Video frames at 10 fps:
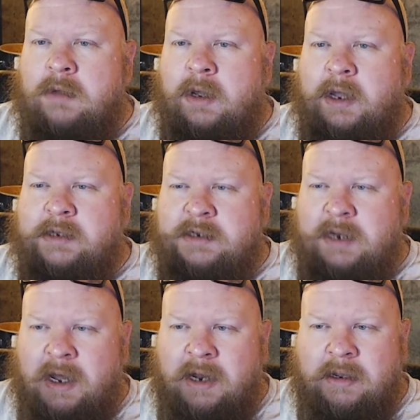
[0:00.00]
It's
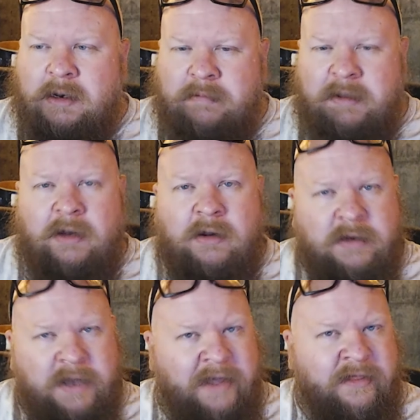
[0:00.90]
not going to be an all
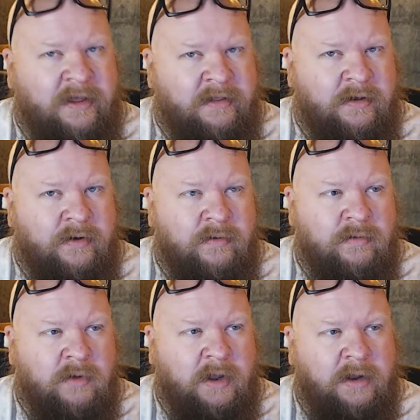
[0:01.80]
day thing though.
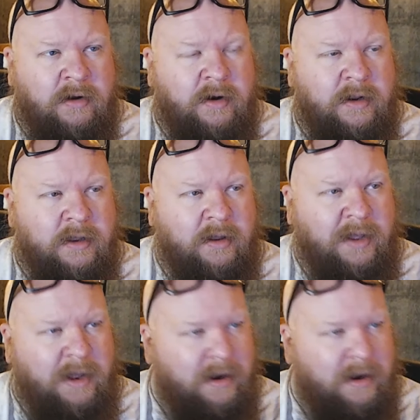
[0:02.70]
I can already tell that.